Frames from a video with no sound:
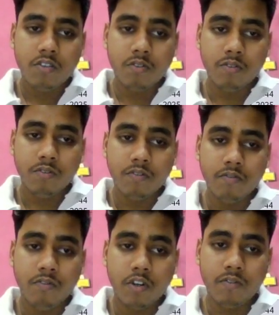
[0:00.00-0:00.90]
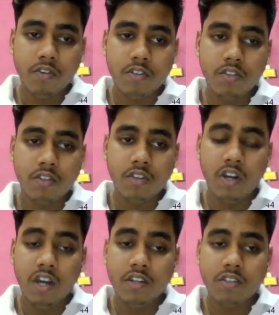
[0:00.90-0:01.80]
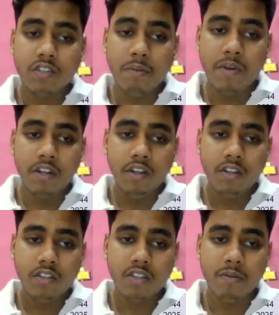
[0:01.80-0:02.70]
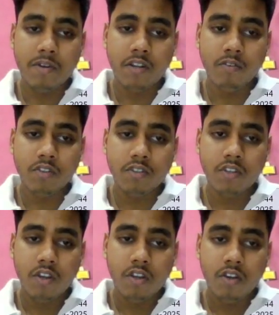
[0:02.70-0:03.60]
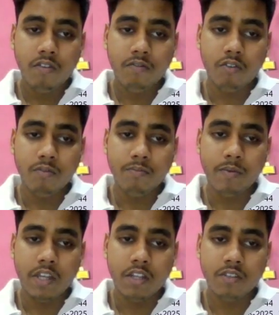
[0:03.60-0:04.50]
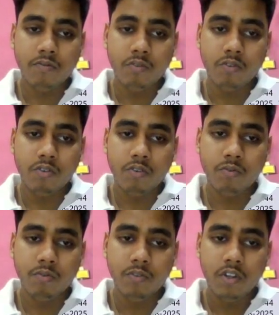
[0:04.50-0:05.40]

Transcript: So what was the subarray? Subarray was from -4 to